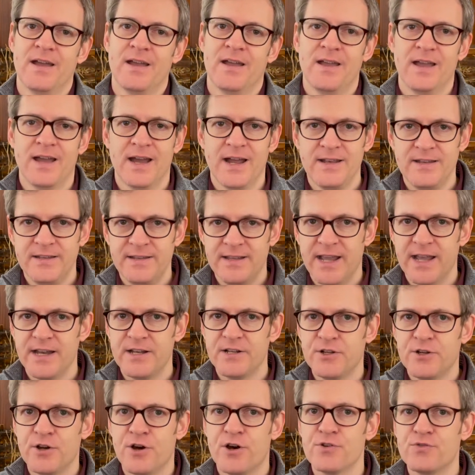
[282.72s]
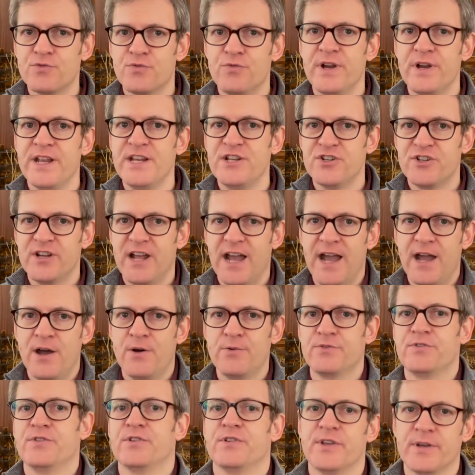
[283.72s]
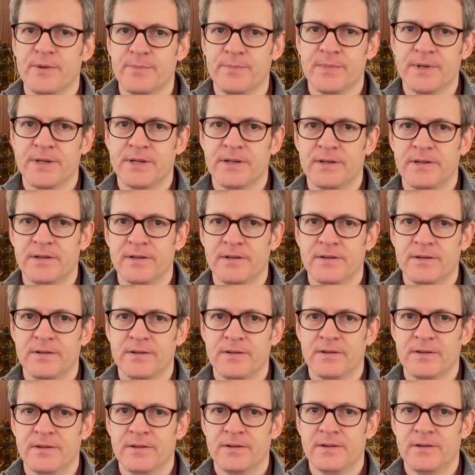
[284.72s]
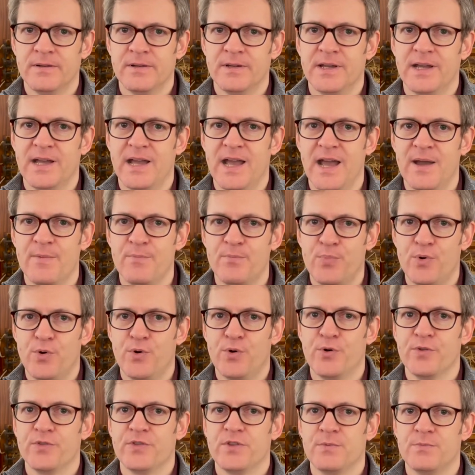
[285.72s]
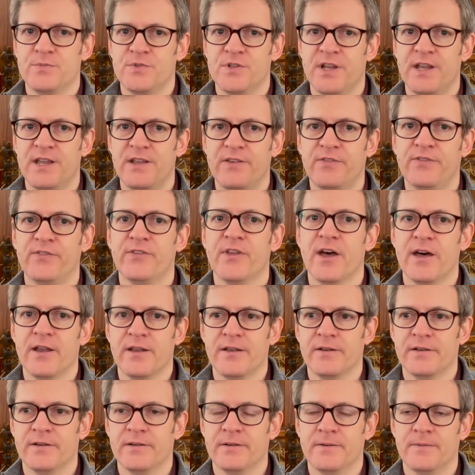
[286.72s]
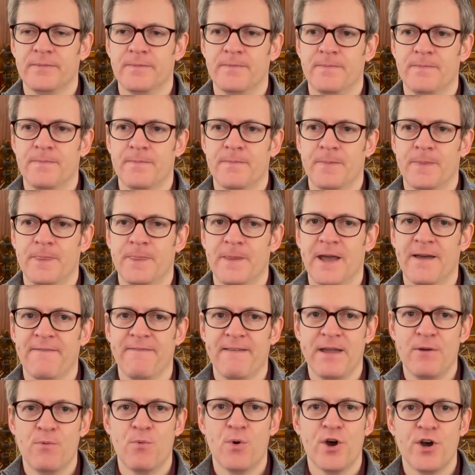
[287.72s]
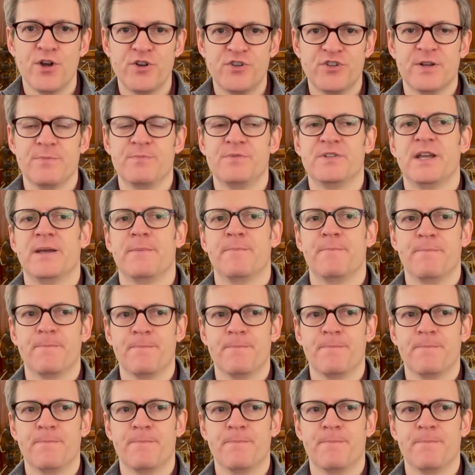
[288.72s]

And yet God reached out to them and brought them to his son, and they worshipped him.